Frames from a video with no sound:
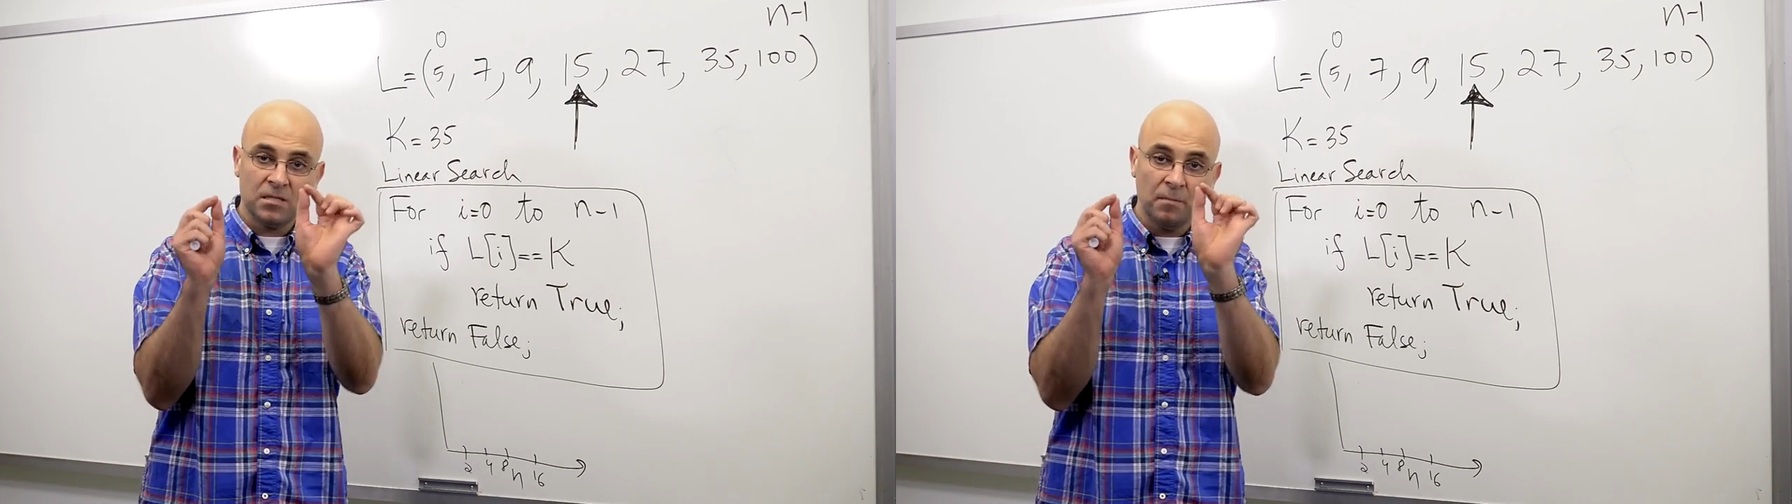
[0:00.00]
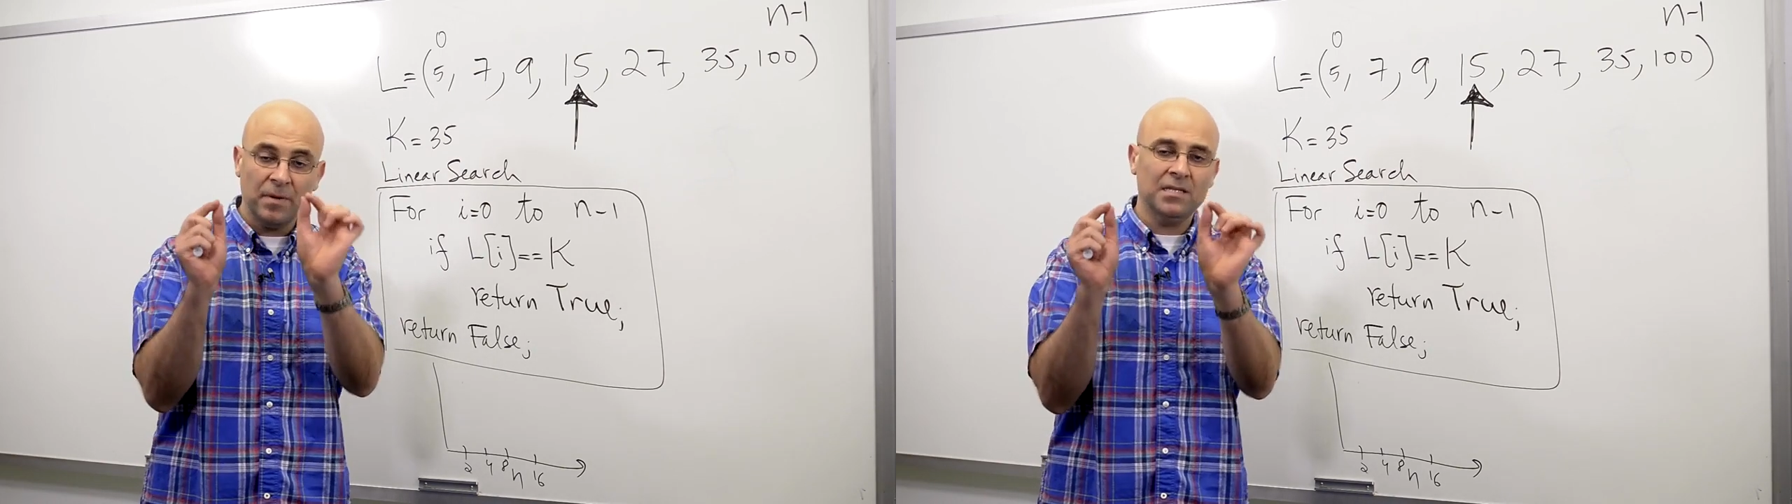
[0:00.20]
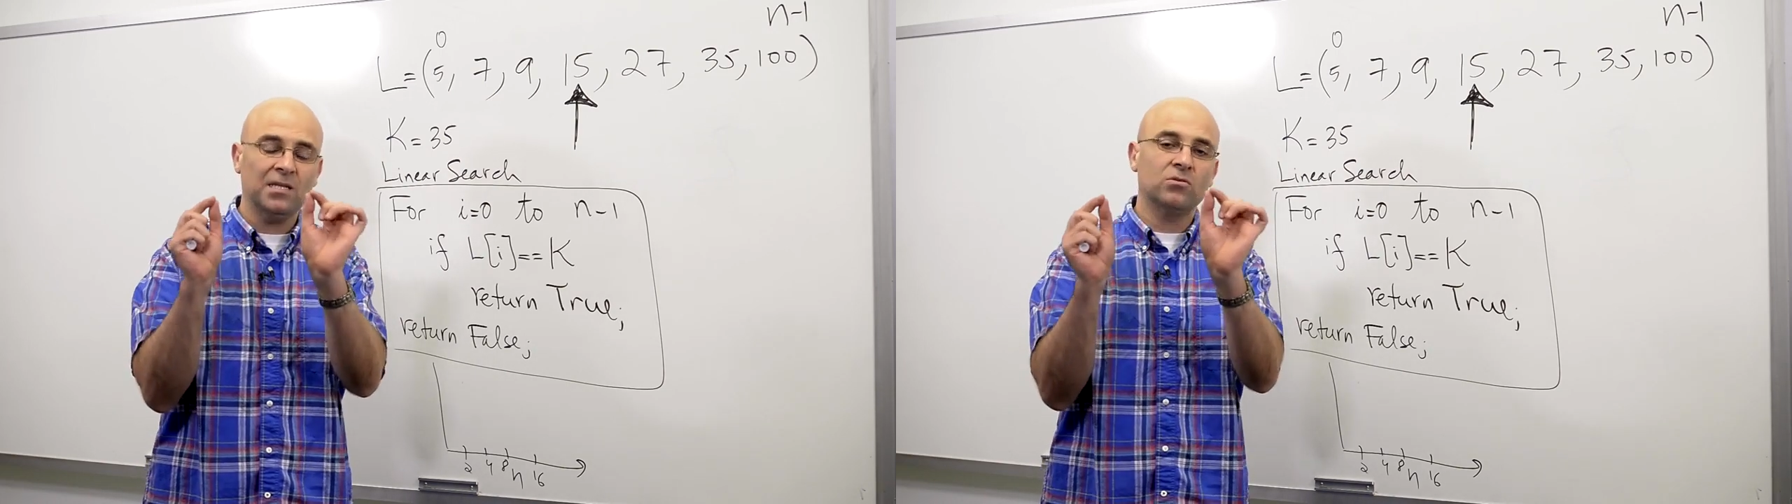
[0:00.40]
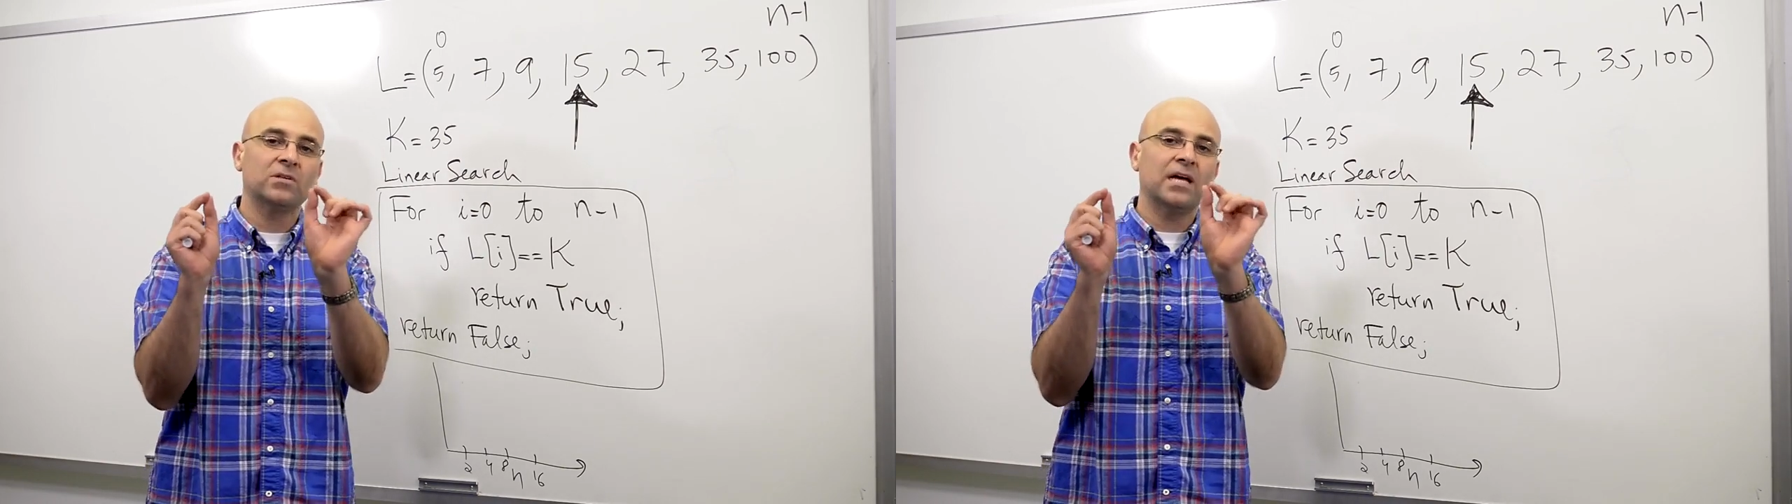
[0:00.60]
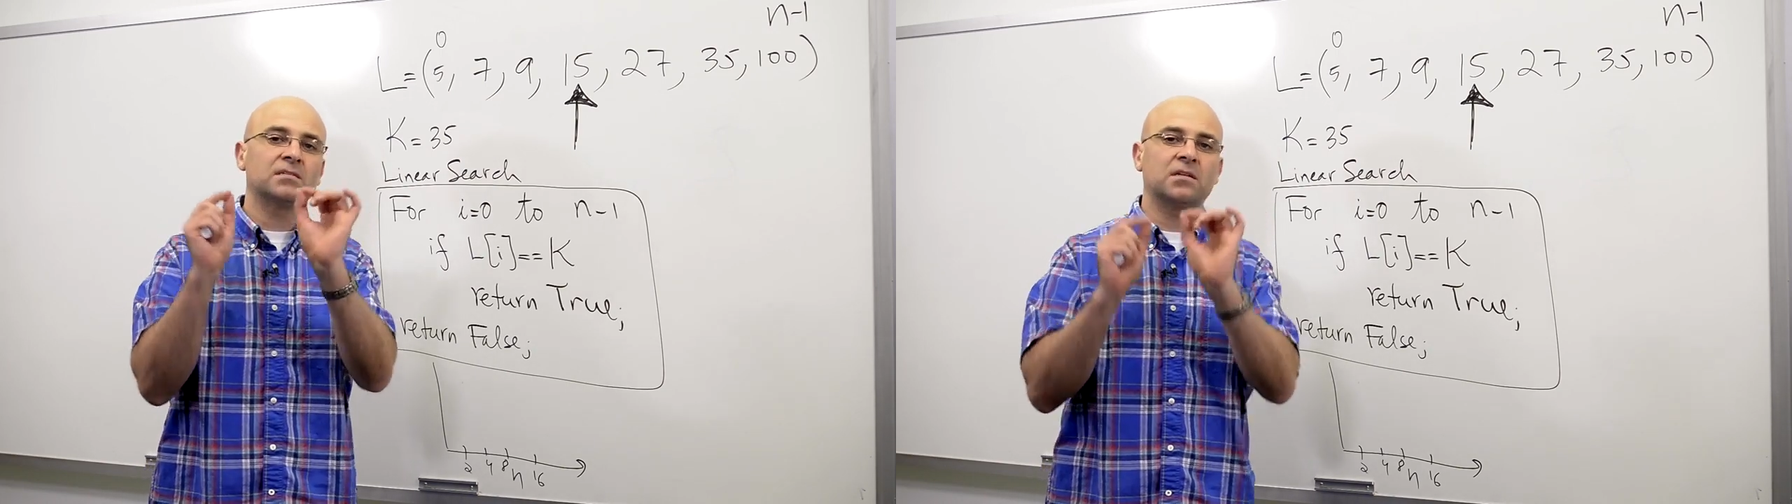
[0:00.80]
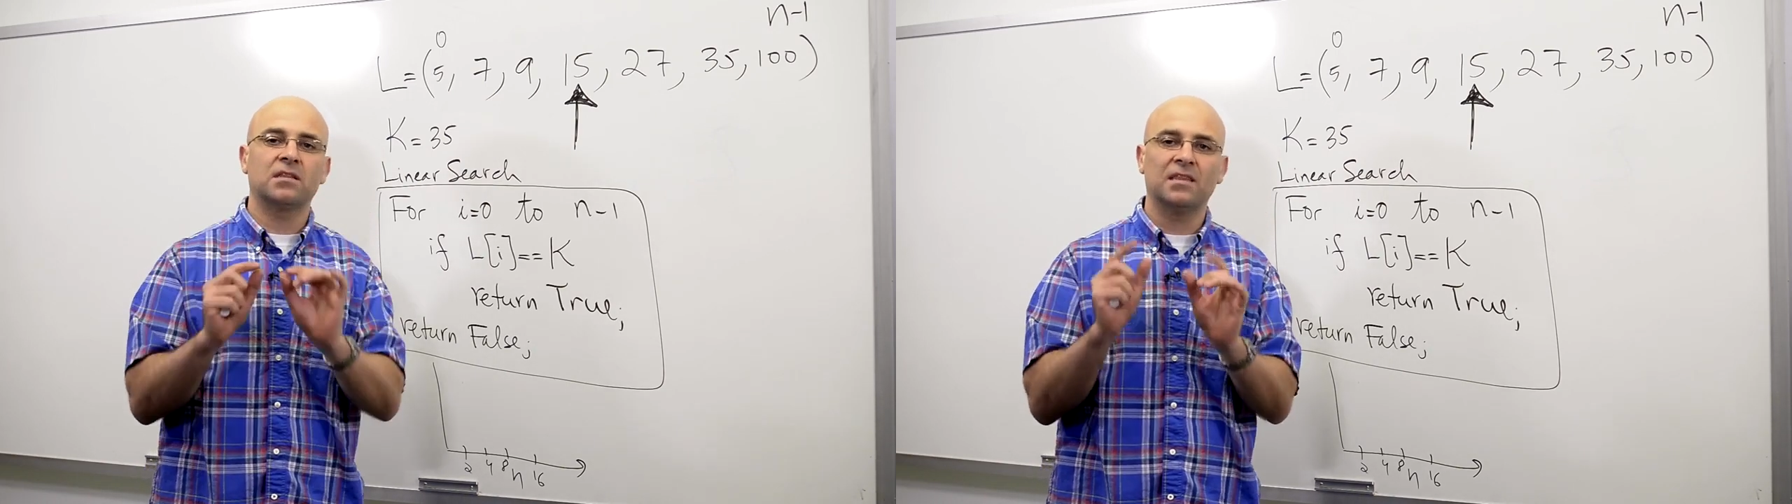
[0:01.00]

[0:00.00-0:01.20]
depending on answering